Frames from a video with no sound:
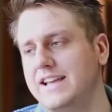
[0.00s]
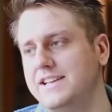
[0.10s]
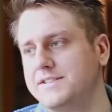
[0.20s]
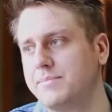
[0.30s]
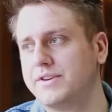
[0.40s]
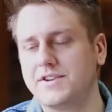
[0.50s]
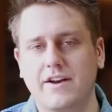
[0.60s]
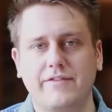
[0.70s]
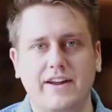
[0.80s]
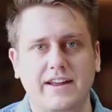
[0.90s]
is
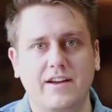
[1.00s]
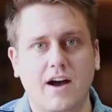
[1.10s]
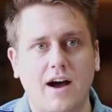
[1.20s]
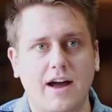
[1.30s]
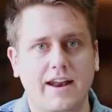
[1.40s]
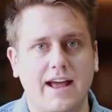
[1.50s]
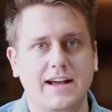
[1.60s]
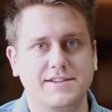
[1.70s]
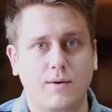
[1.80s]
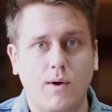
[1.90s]
personifying God
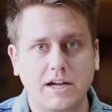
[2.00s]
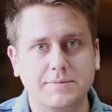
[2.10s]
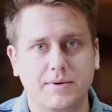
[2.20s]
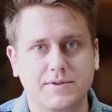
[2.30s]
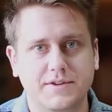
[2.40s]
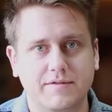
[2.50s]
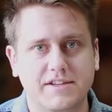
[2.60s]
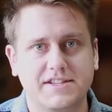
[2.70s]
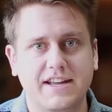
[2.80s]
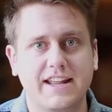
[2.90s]
as a watchpost over
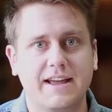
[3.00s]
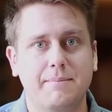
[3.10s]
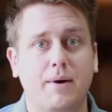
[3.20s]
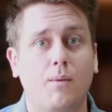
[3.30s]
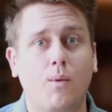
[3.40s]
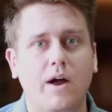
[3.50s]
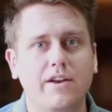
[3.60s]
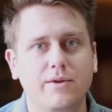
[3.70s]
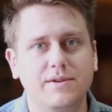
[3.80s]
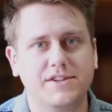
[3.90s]
the city, but
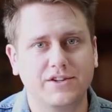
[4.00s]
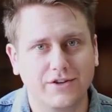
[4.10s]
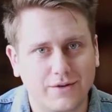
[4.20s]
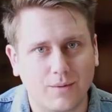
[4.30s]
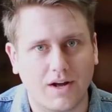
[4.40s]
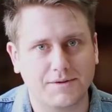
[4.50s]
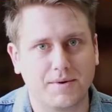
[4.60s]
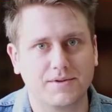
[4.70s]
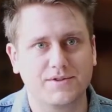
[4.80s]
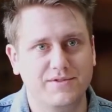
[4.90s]
one who is a good
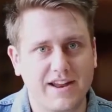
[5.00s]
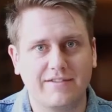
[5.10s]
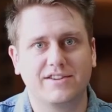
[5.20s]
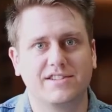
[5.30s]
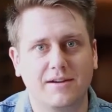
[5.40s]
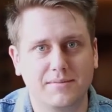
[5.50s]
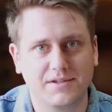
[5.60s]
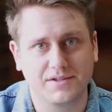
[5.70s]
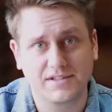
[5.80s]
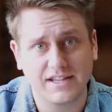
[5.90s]
watchpost who never
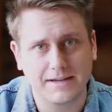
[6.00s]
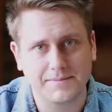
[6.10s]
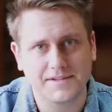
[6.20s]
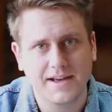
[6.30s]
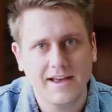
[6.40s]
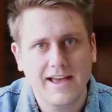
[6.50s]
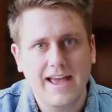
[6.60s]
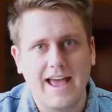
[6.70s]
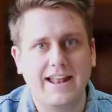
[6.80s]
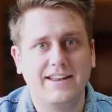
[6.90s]
slumbers or sleeps.
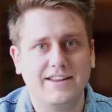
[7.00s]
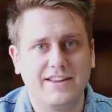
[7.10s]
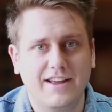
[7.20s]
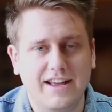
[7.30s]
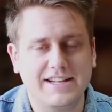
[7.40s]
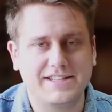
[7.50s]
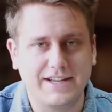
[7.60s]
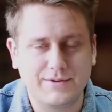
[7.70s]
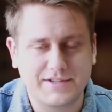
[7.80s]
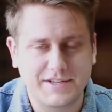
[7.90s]
And it's
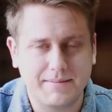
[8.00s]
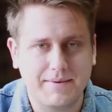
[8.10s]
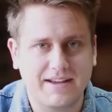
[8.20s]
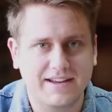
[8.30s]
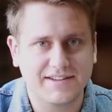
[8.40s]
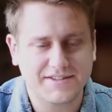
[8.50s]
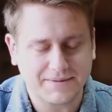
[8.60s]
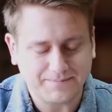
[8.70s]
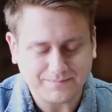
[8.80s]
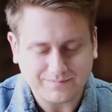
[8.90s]
interesting because